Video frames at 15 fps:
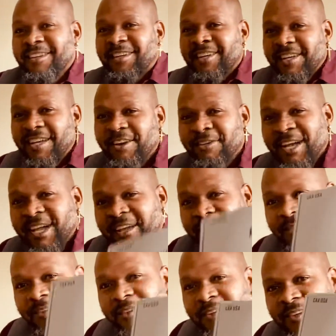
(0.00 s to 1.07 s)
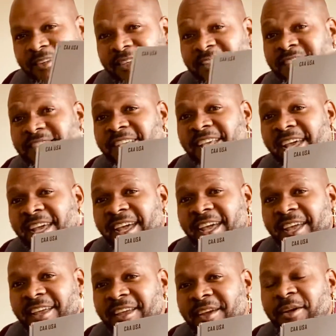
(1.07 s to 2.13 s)
here I have the
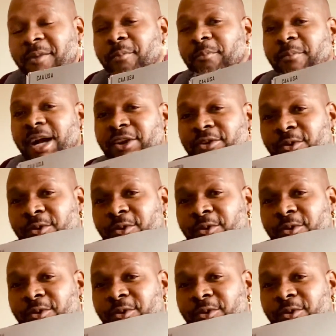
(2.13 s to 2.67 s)
Caa Micro